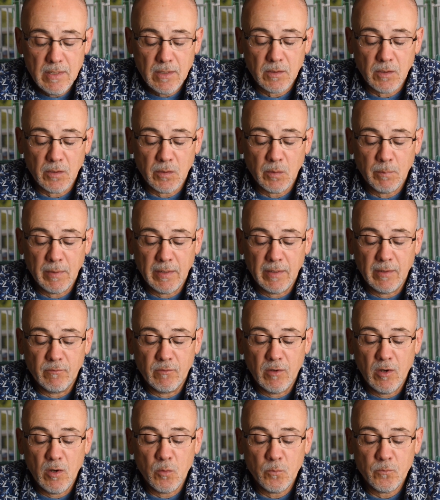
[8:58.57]
a little bit of
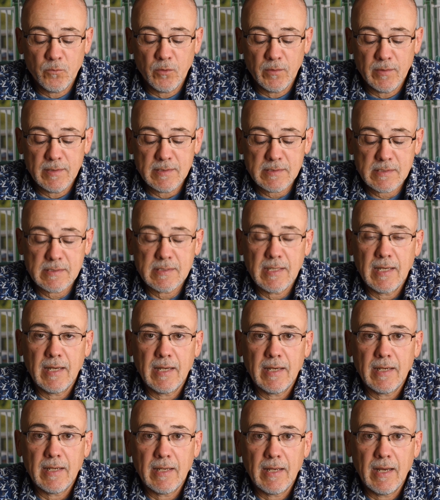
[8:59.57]
hopefulness
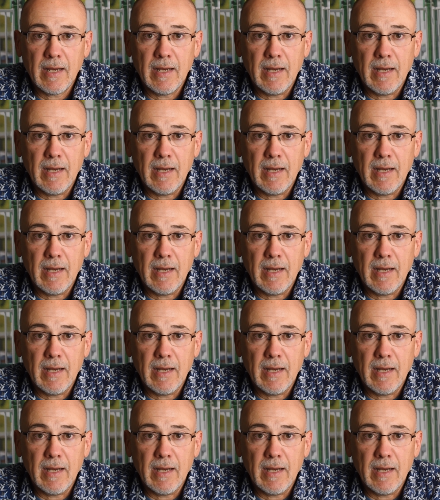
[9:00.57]
that